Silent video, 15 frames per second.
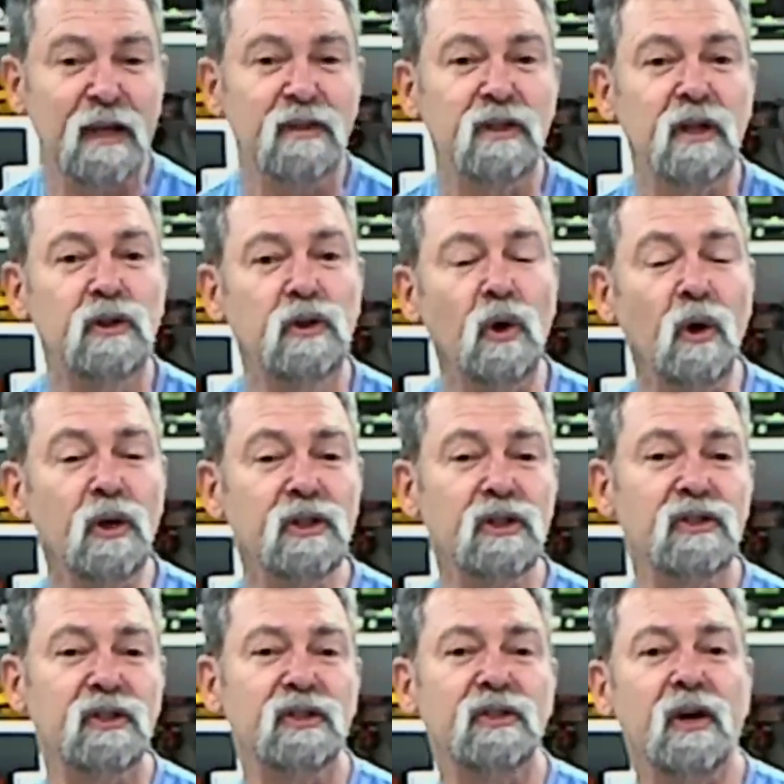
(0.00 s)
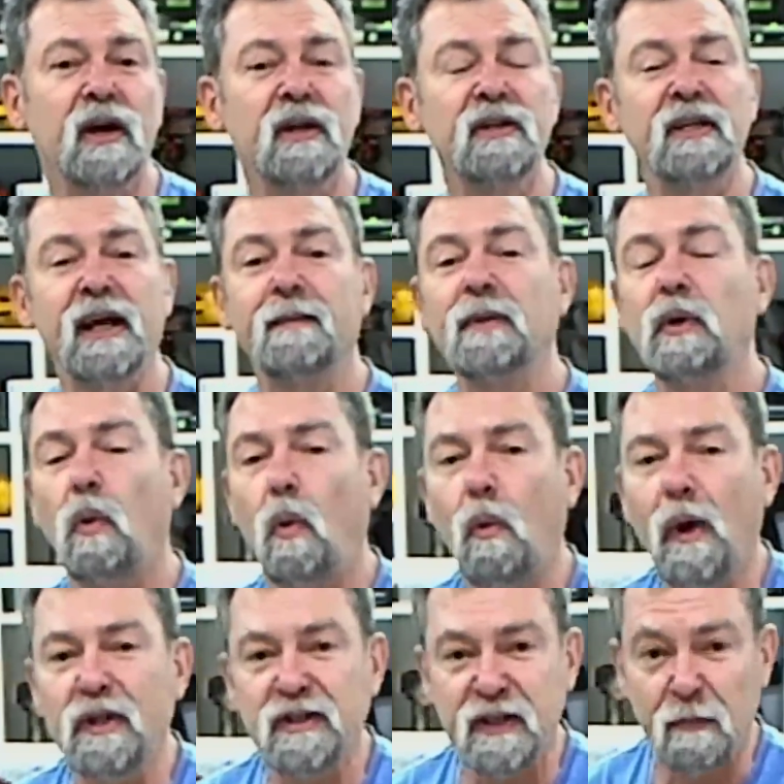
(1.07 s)
So George has decided to come in
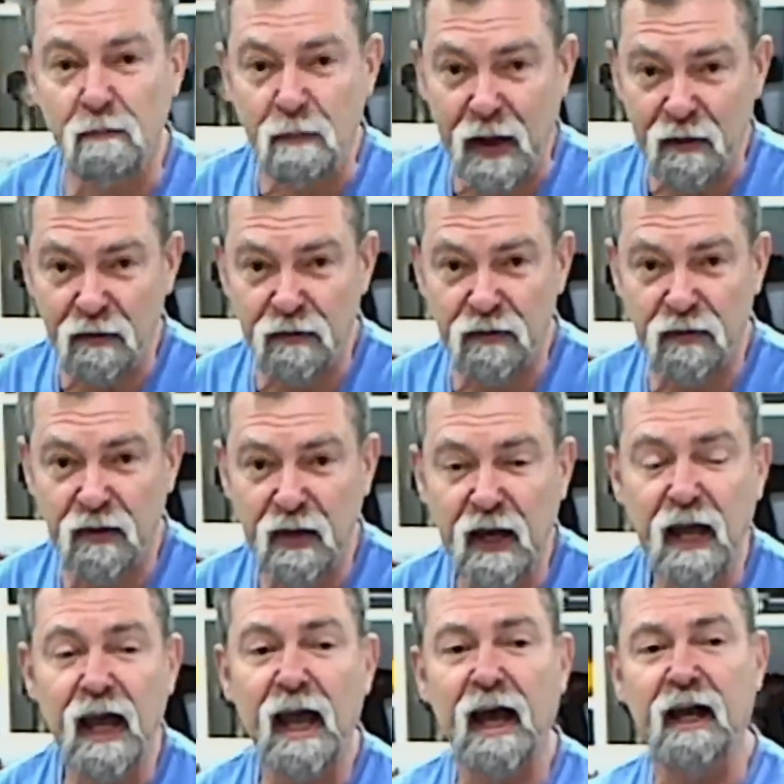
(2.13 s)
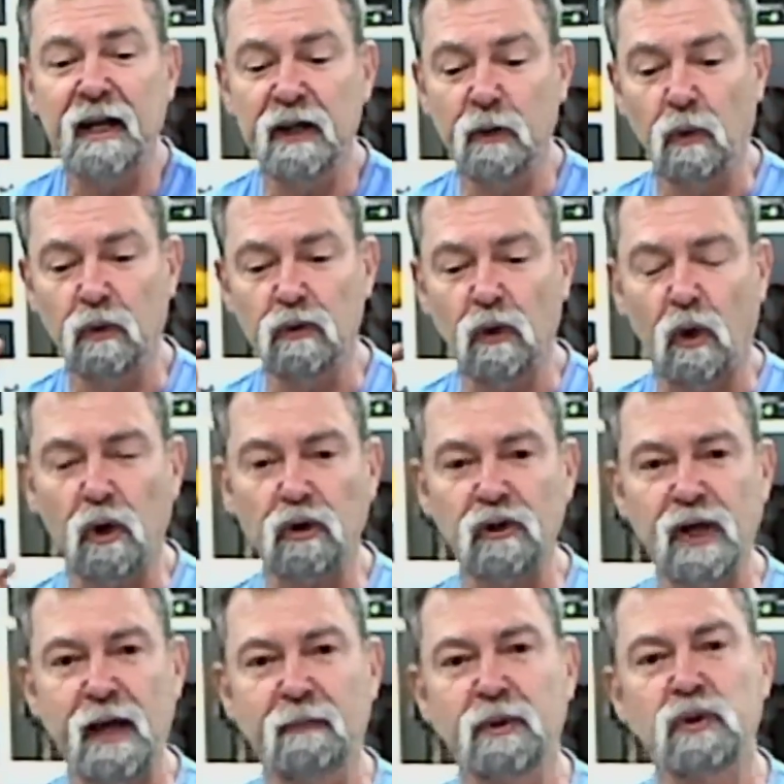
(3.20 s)
once a month, and he will
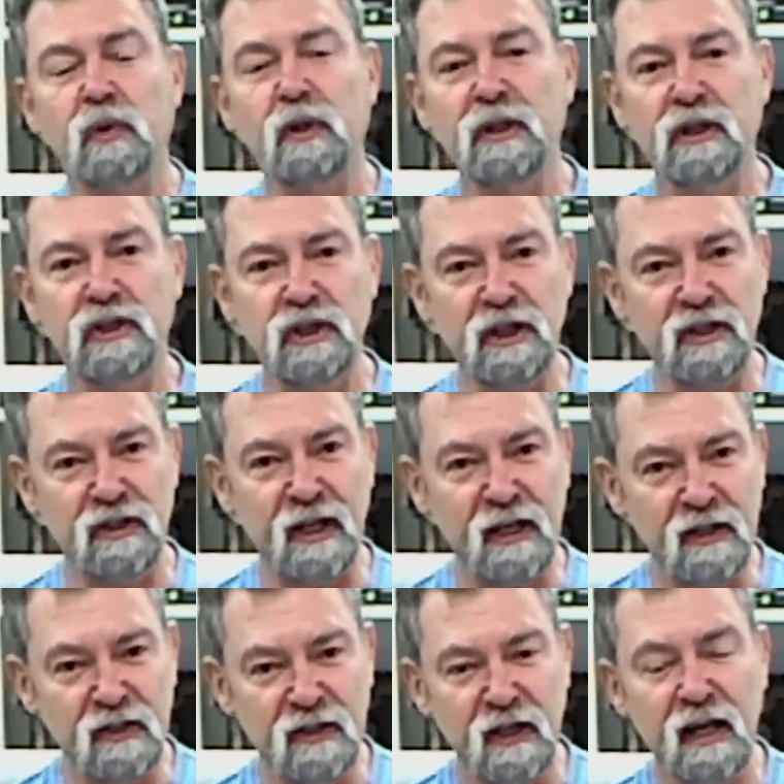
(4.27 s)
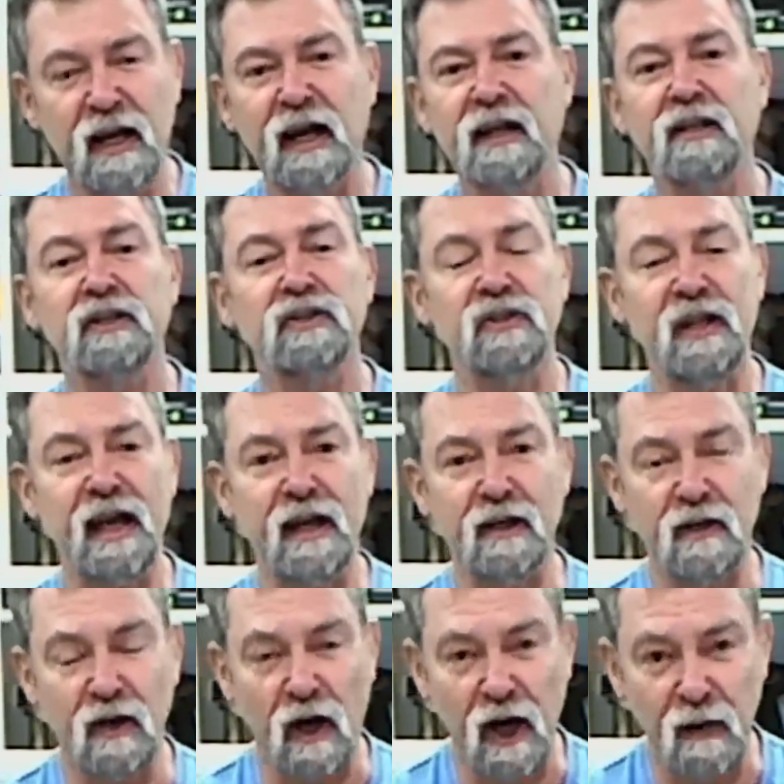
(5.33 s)
alternate between the G6 and the
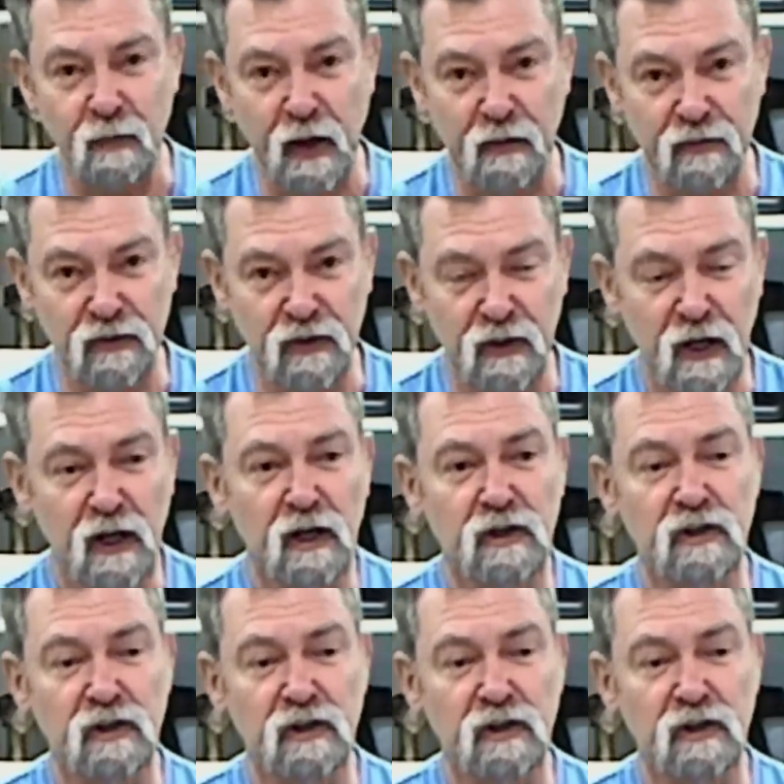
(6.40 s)
standard Eyemuffs.